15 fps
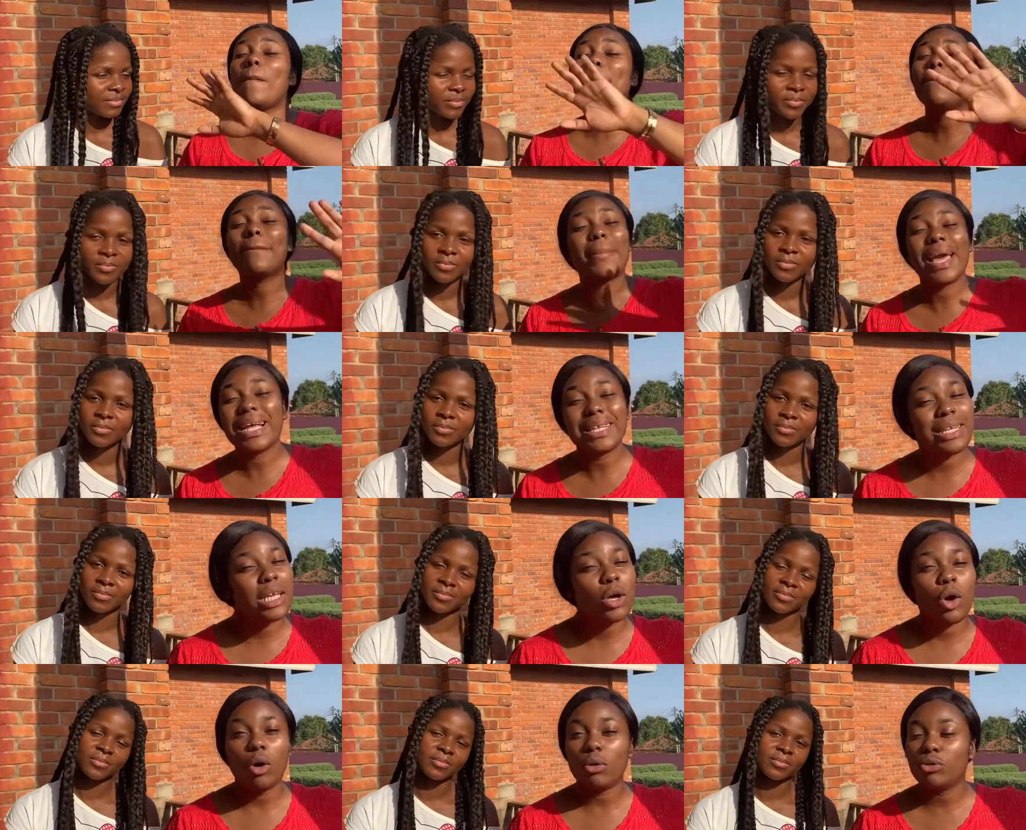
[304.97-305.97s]

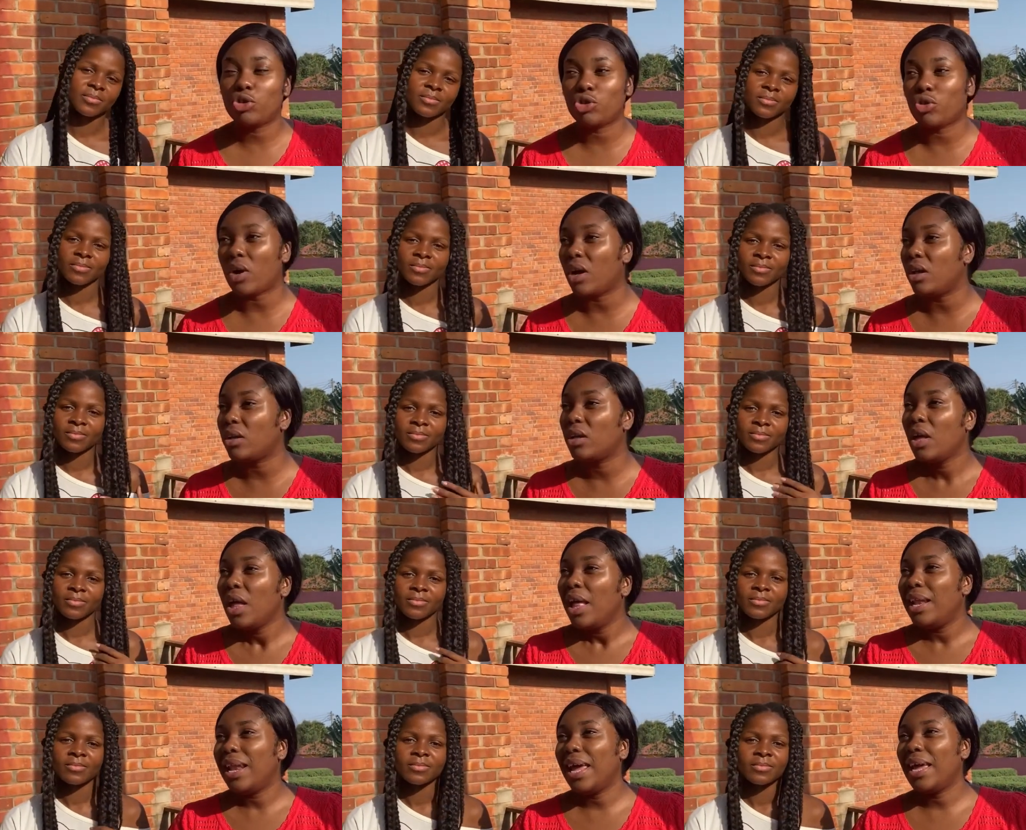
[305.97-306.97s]
Speaker 1: many cultural
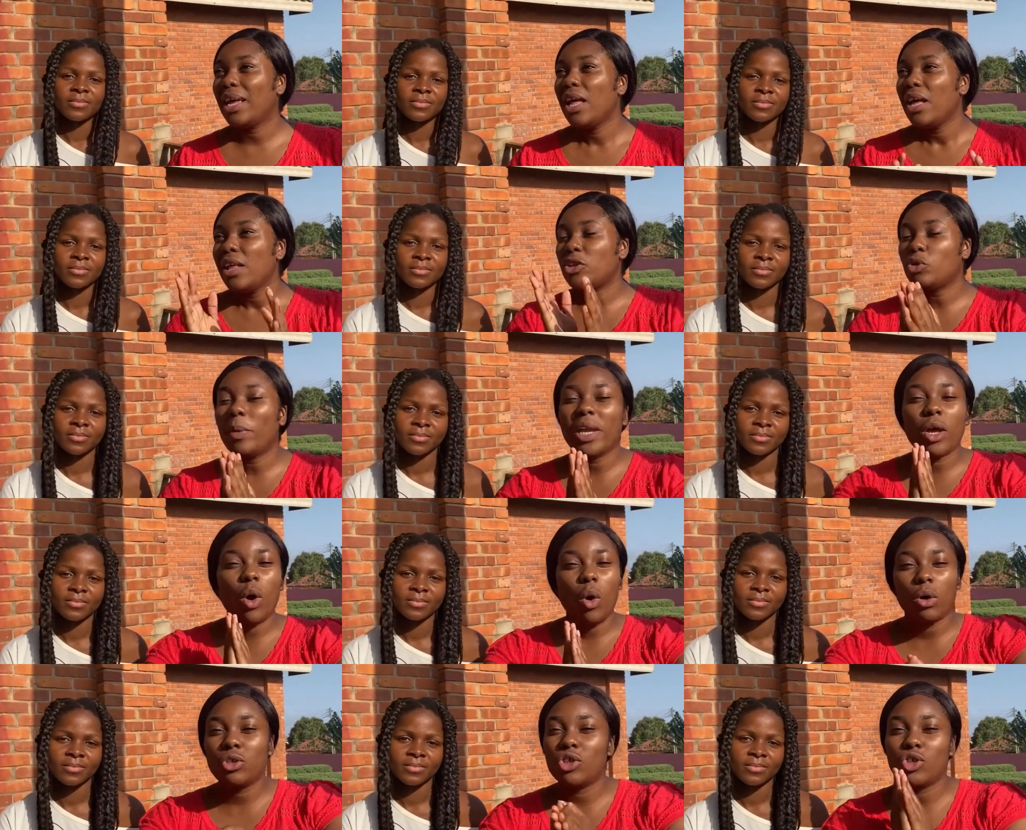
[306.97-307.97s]
like there's so many
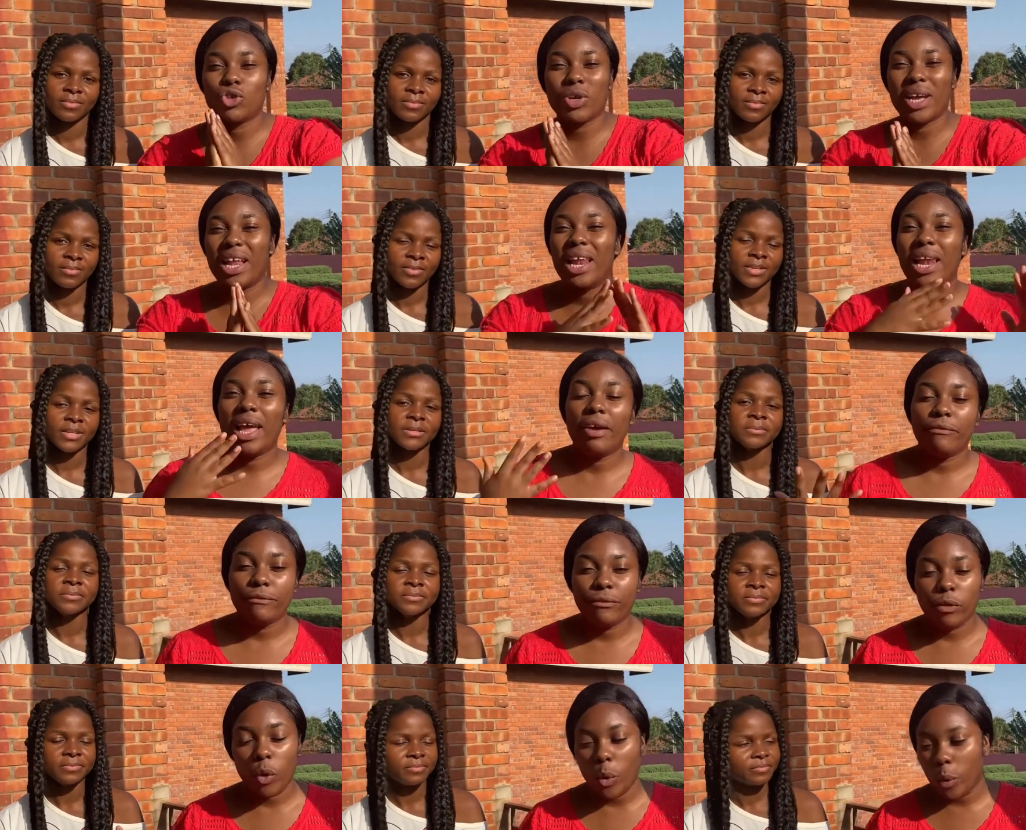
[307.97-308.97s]
cultures you can learn
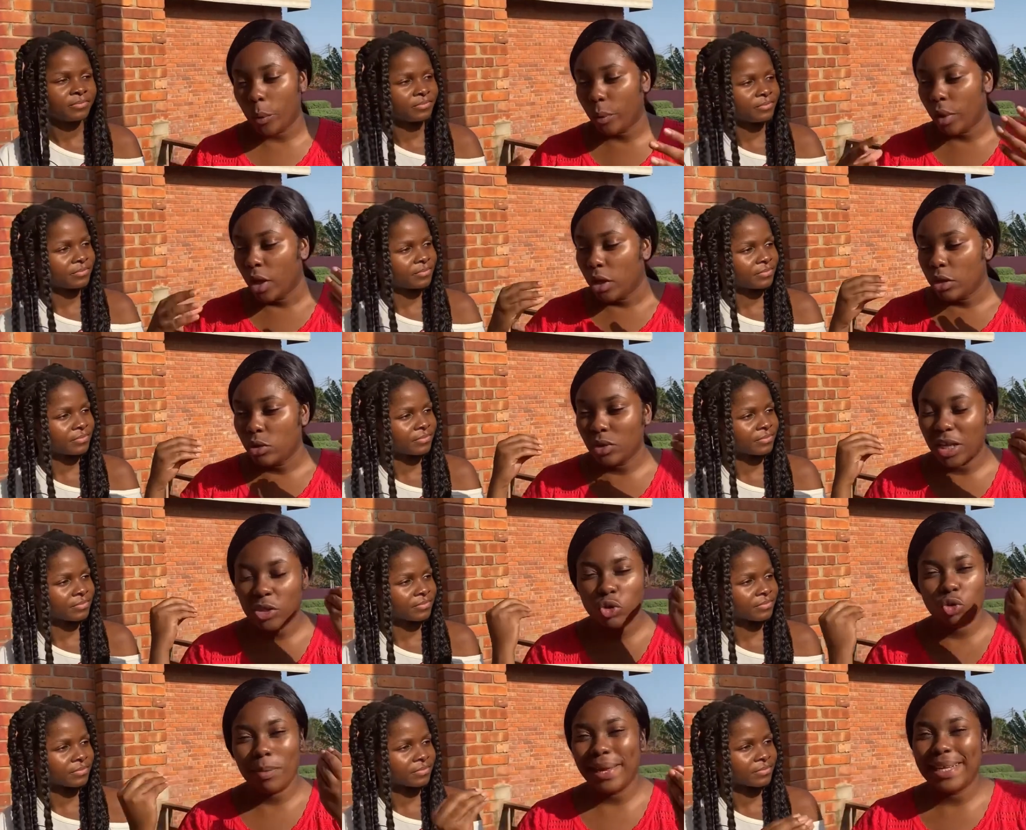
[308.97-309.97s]
from
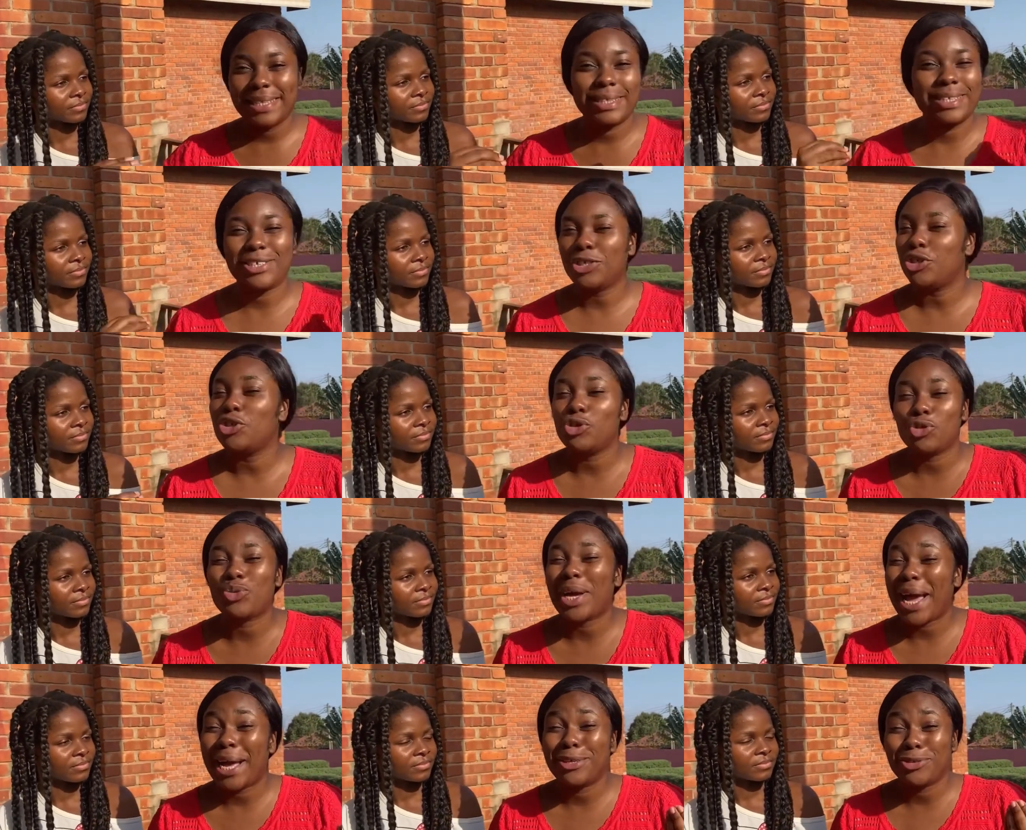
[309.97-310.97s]
there's so many dishes you
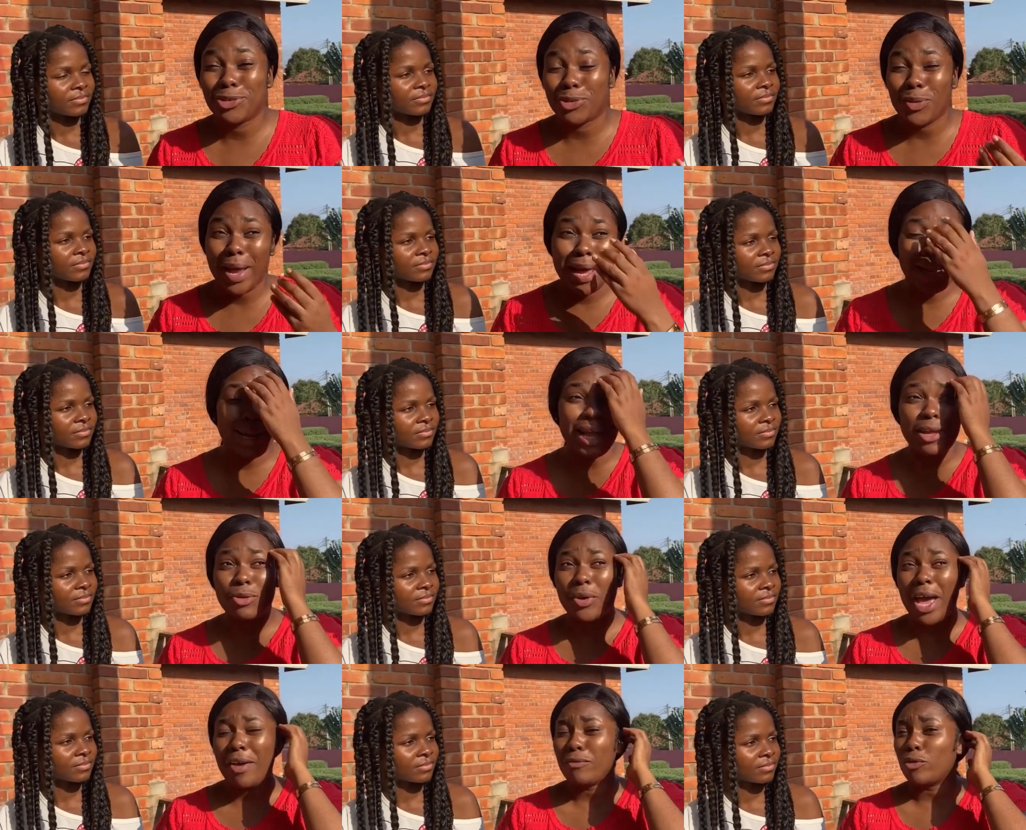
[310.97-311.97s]
can try like
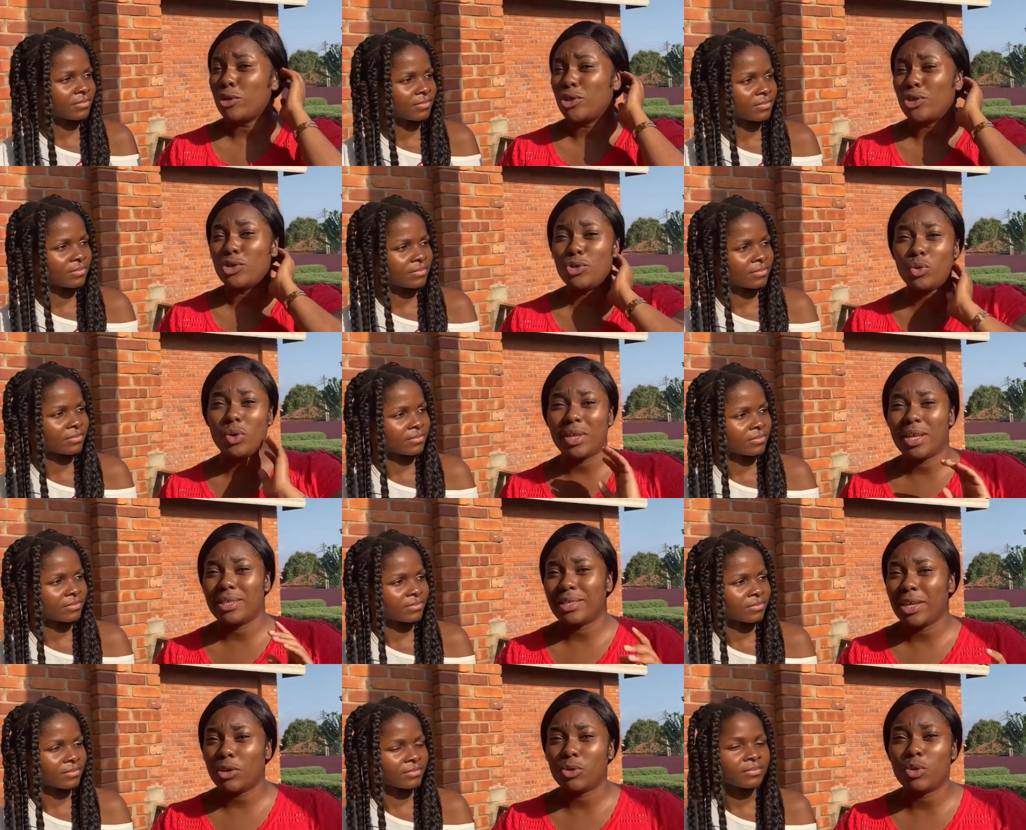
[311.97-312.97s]
you can't even go to the north
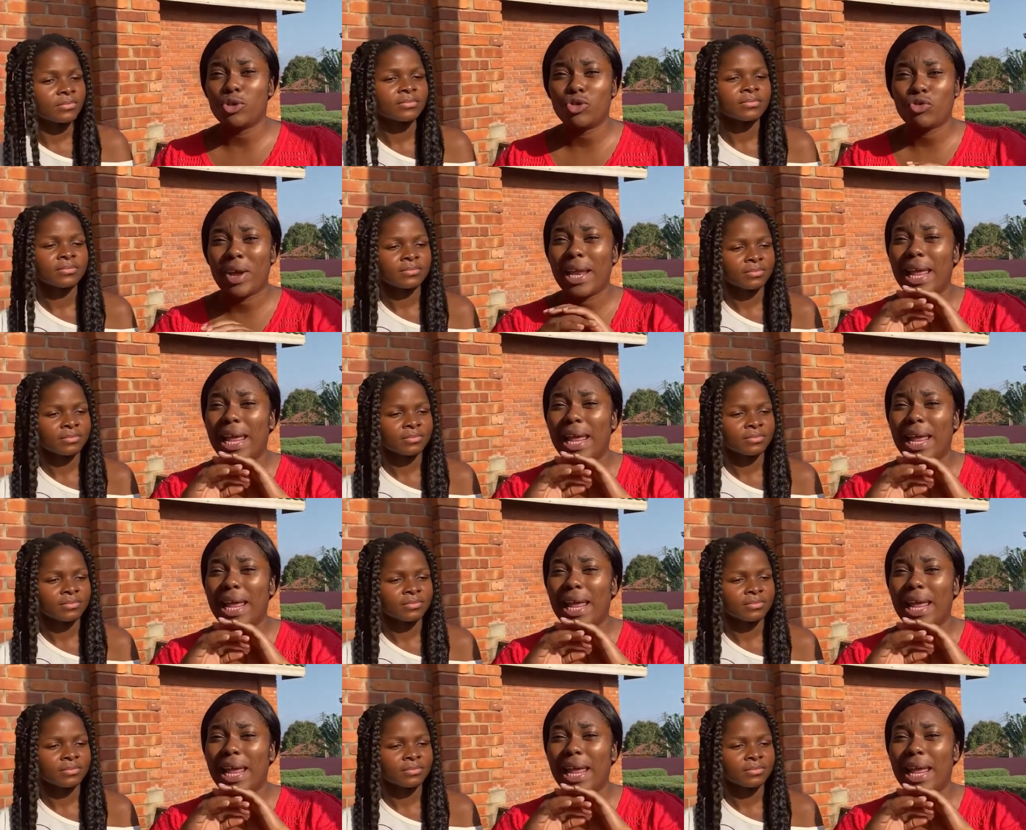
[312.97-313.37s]
and say you just want to try